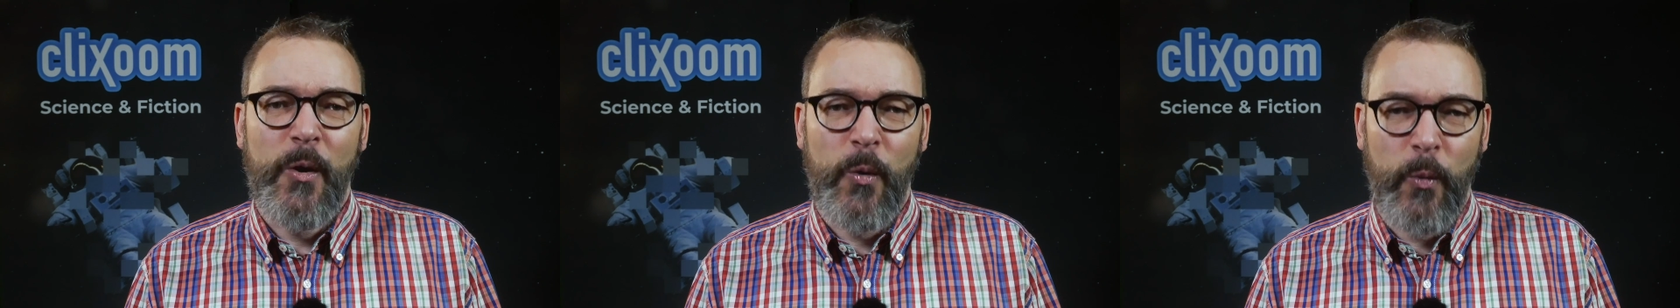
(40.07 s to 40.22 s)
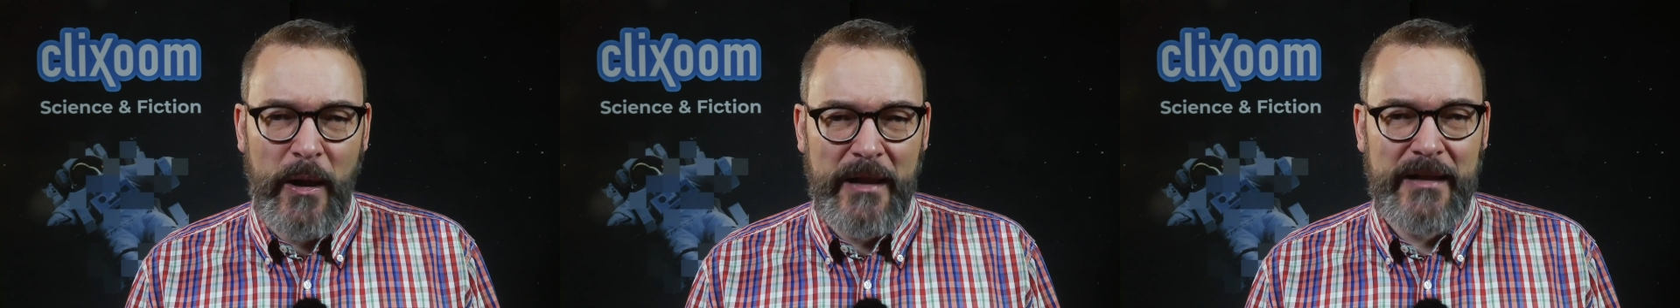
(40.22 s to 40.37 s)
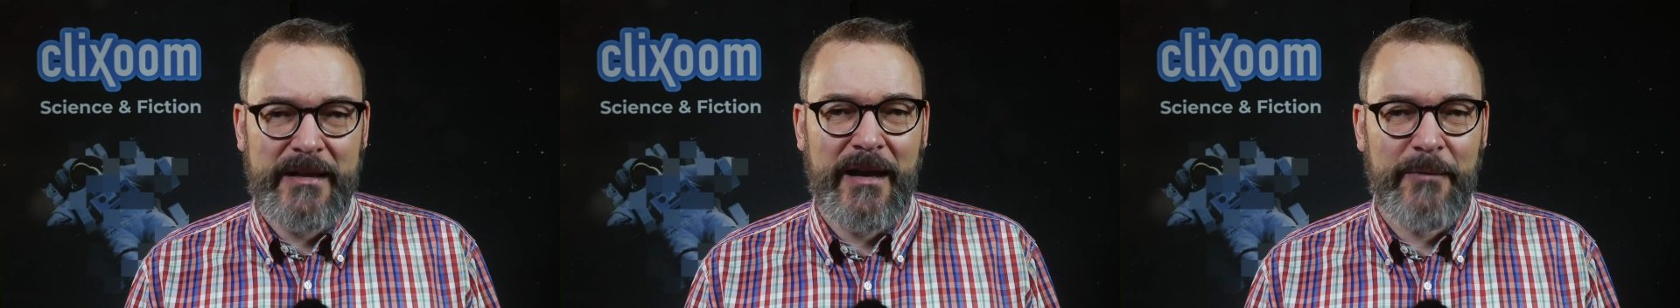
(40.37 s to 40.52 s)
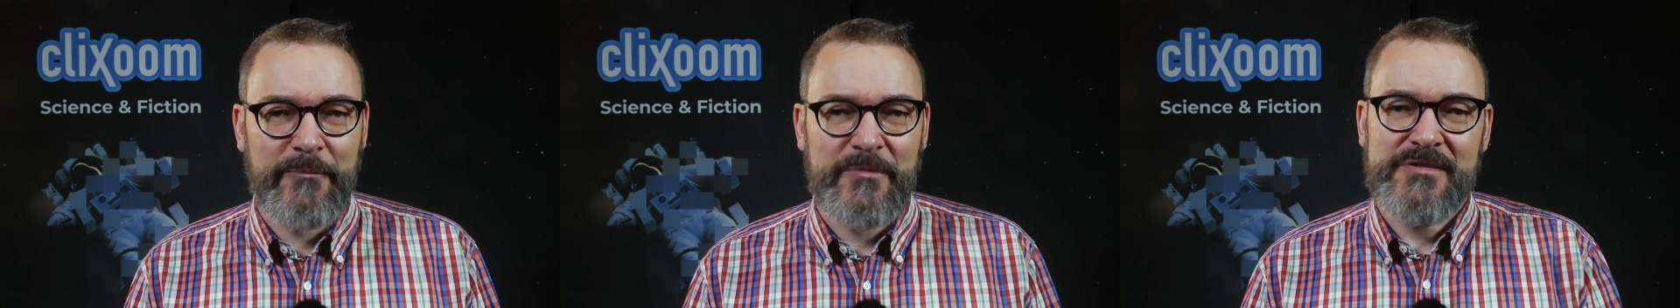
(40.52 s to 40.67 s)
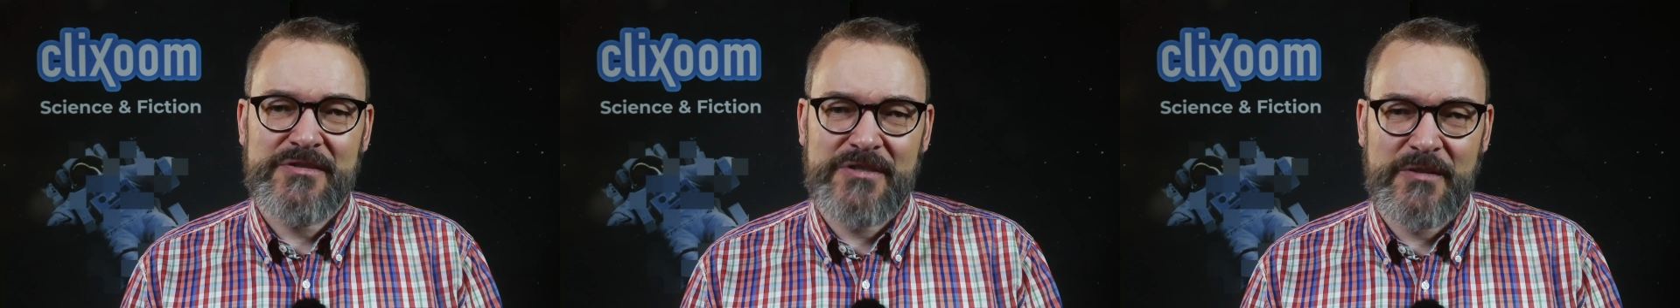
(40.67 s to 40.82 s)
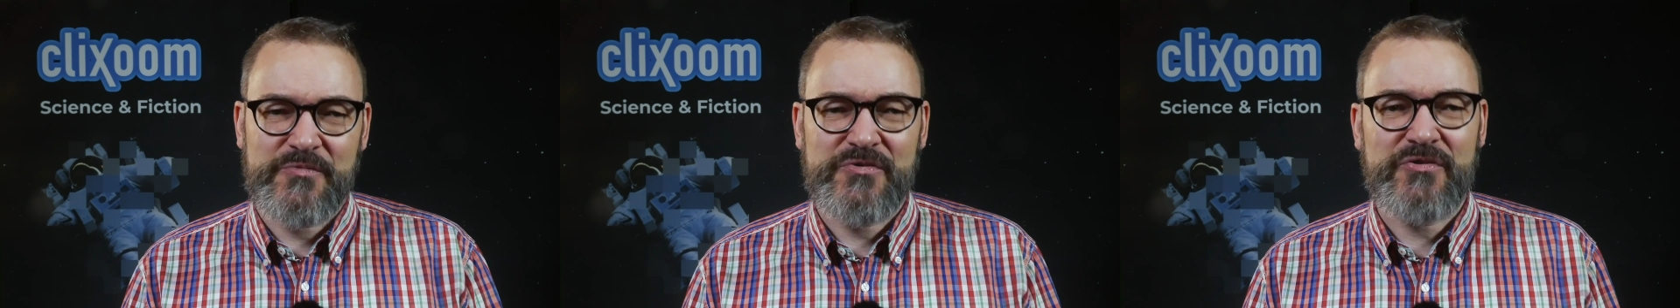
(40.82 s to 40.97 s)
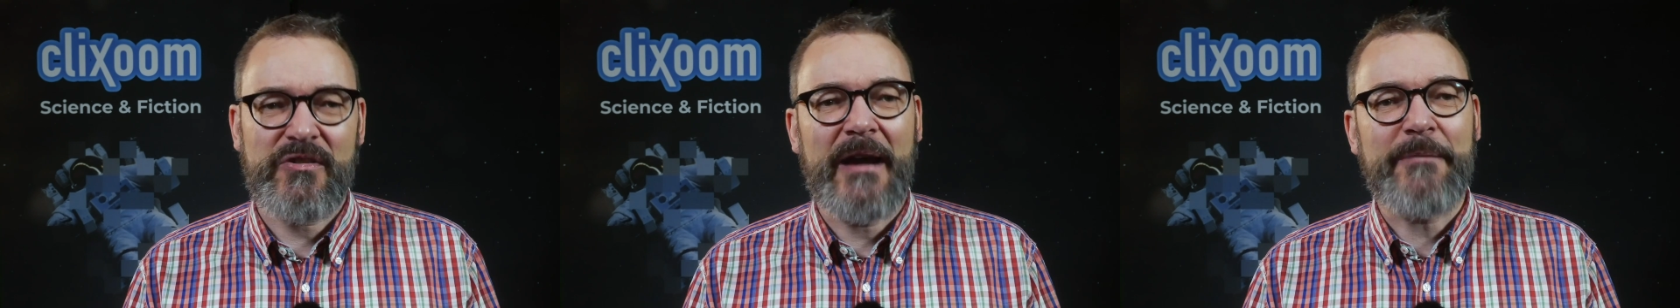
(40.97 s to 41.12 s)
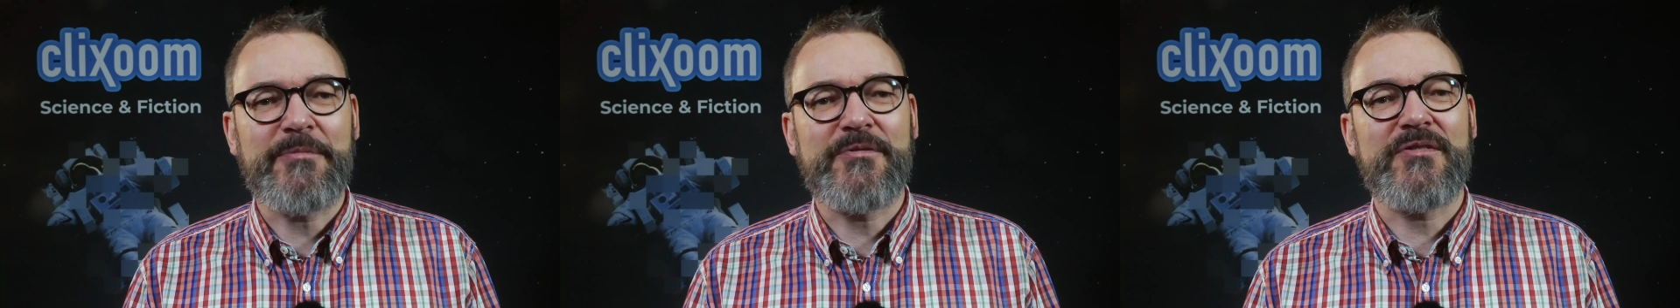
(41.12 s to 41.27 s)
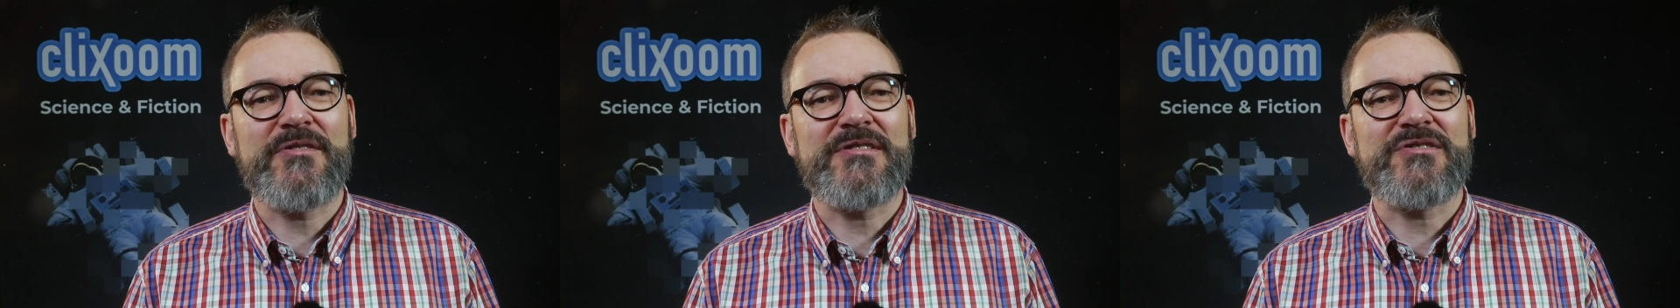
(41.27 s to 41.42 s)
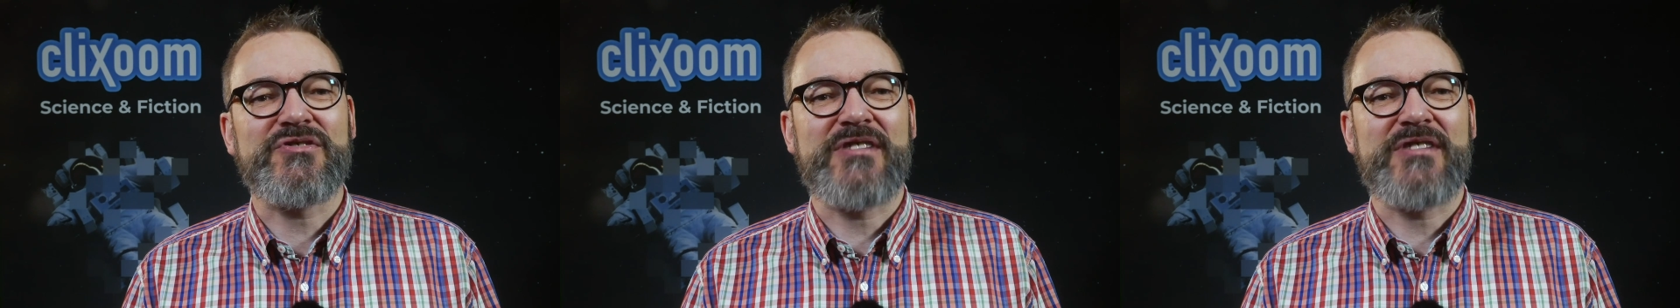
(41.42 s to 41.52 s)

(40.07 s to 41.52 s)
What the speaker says: Welcome. Subscribe to the